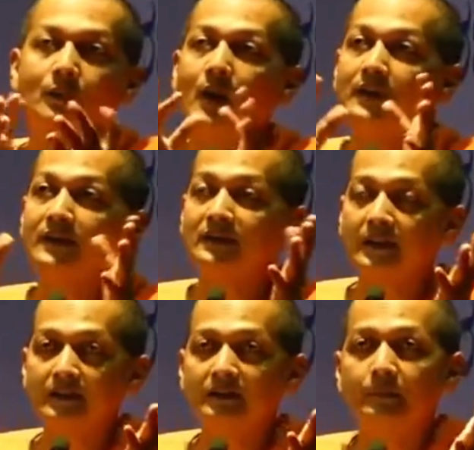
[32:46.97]
What is
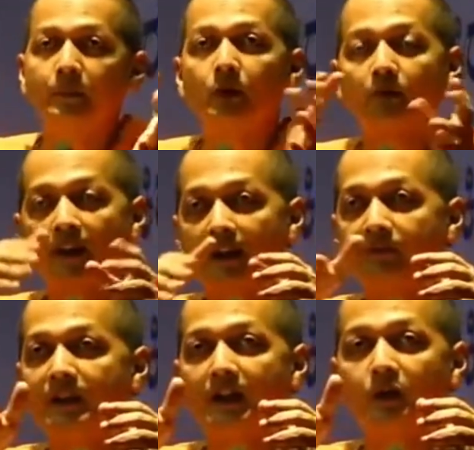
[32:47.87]
there in the book, where
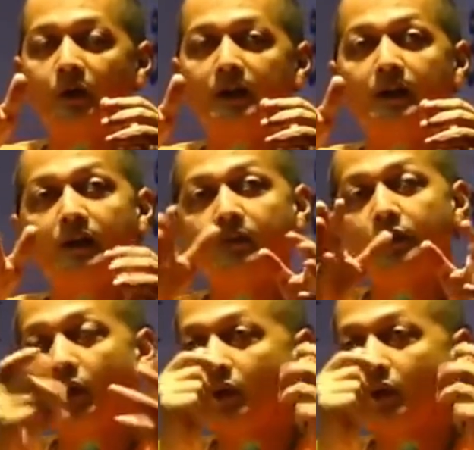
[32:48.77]
we are going, we